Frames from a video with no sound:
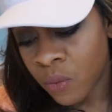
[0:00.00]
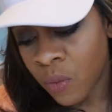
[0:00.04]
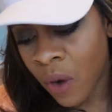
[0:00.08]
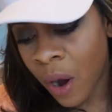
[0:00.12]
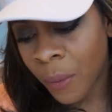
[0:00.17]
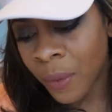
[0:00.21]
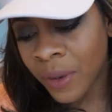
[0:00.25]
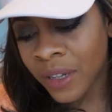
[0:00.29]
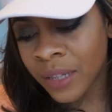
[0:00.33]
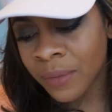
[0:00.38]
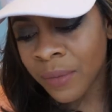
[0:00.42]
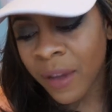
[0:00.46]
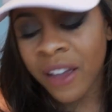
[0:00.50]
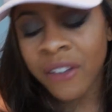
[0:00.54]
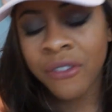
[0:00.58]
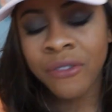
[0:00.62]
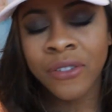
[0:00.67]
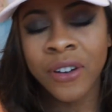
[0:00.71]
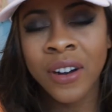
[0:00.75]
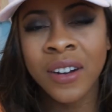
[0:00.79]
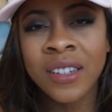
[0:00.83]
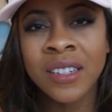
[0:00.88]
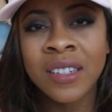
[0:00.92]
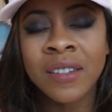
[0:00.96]
What was my
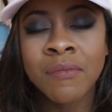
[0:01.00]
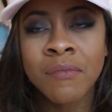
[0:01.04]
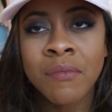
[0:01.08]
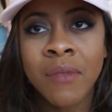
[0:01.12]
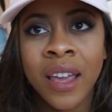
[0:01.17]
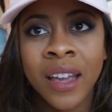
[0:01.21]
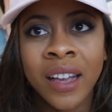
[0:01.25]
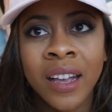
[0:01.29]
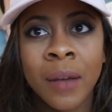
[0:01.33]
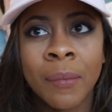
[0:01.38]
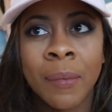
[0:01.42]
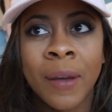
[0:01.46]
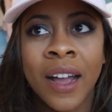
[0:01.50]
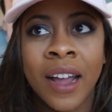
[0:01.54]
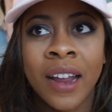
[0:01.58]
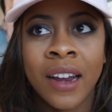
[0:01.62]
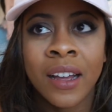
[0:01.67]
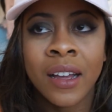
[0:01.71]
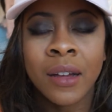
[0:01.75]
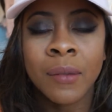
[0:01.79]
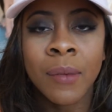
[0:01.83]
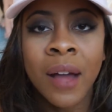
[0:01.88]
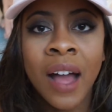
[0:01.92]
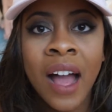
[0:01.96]
first makeup
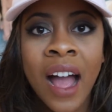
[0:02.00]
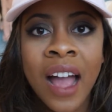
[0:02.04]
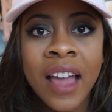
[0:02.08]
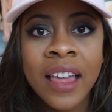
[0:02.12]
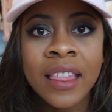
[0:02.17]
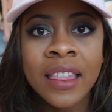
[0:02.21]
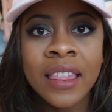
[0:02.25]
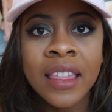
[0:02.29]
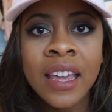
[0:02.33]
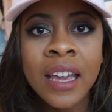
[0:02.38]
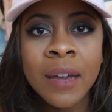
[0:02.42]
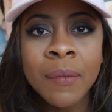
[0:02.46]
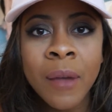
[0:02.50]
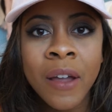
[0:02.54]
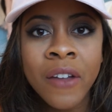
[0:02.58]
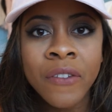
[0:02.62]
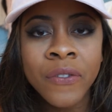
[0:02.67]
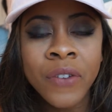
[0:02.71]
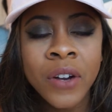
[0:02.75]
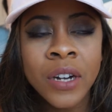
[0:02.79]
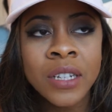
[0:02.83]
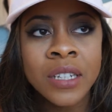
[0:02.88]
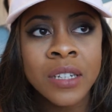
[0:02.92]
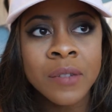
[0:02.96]
item? I think my
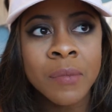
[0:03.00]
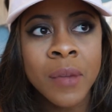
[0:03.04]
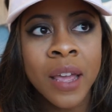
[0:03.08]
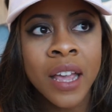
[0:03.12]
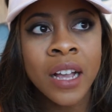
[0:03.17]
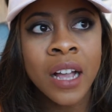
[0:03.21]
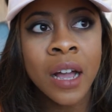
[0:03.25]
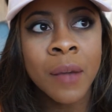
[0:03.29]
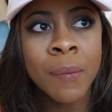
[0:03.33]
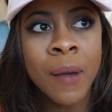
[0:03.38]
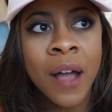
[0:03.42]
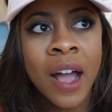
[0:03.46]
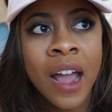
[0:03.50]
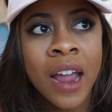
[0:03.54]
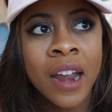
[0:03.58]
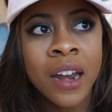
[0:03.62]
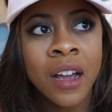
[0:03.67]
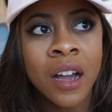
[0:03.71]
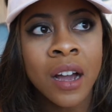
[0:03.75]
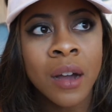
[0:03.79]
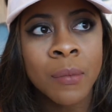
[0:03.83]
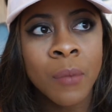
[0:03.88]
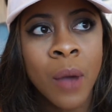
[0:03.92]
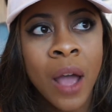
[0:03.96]
first makeup
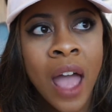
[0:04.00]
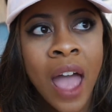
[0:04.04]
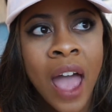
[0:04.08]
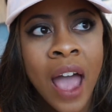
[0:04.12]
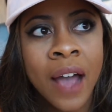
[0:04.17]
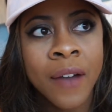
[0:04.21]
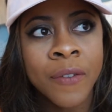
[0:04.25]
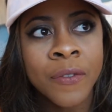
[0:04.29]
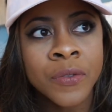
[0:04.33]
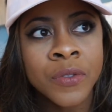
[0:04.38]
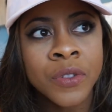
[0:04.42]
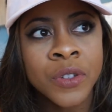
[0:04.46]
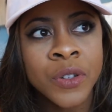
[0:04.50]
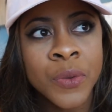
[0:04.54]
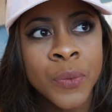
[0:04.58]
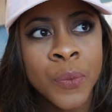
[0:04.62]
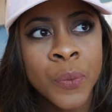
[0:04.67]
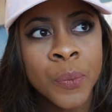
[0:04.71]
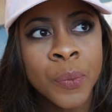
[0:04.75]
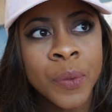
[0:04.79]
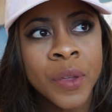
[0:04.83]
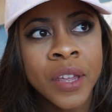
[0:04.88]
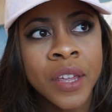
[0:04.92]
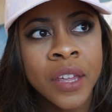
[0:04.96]
item has to
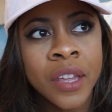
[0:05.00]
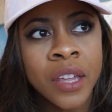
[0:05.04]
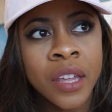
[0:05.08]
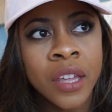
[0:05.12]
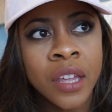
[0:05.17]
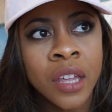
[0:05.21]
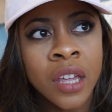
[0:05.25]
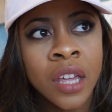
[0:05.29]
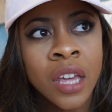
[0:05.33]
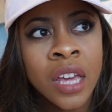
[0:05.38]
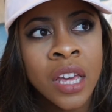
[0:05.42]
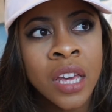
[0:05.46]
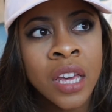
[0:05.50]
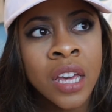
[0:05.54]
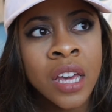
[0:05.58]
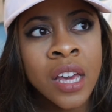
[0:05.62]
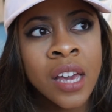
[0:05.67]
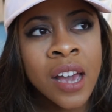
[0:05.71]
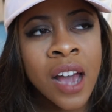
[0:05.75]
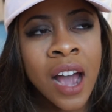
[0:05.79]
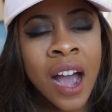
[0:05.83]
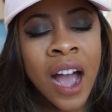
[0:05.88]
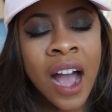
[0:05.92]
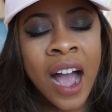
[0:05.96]
be
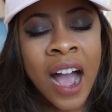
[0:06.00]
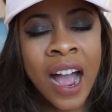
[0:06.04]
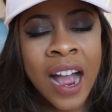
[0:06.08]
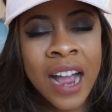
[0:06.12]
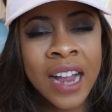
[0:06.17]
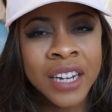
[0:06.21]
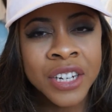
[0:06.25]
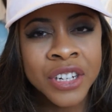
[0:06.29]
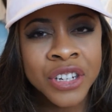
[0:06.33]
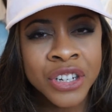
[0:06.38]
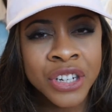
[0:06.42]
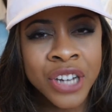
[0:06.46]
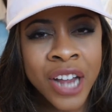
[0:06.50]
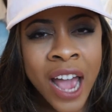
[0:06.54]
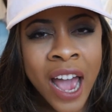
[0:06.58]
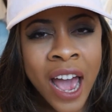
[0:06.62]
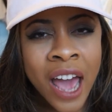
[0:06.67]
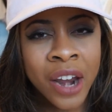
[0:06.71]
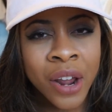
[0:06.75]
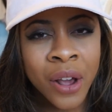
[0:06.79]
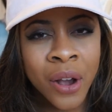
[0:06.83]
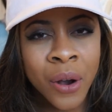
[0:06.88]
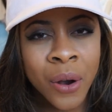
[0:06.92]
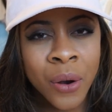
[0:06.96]

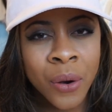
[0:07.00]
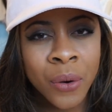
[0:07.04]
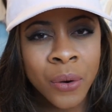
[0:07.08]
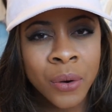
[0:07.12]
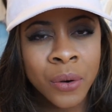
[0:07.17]
eyeshadow